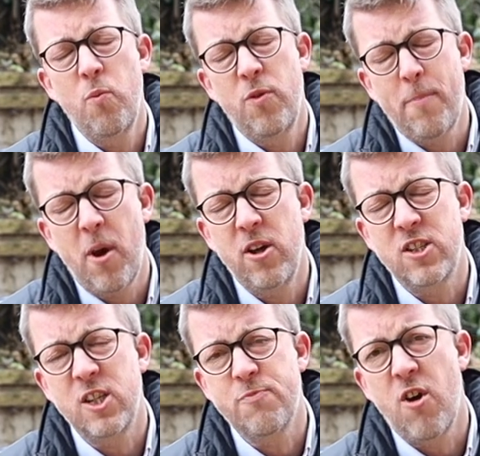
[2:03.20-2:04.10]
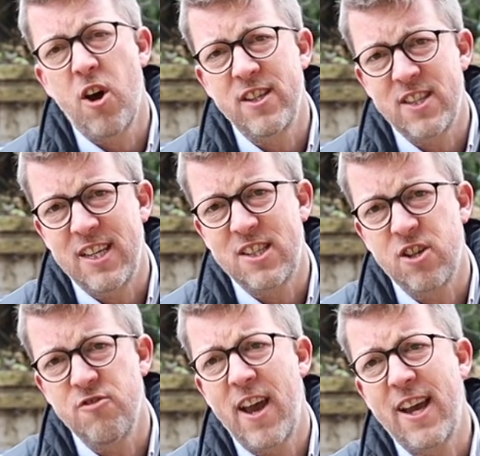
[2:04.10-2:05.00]
the purchase price is
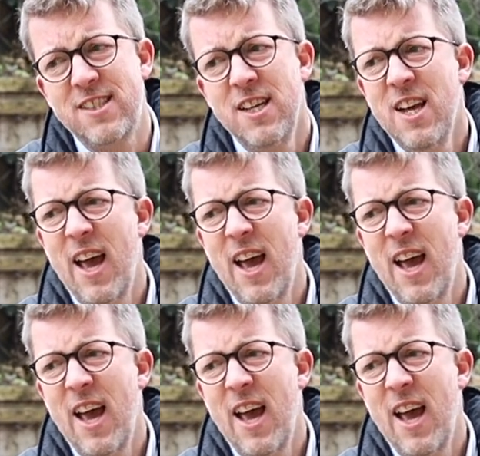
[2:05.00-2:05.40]
correct,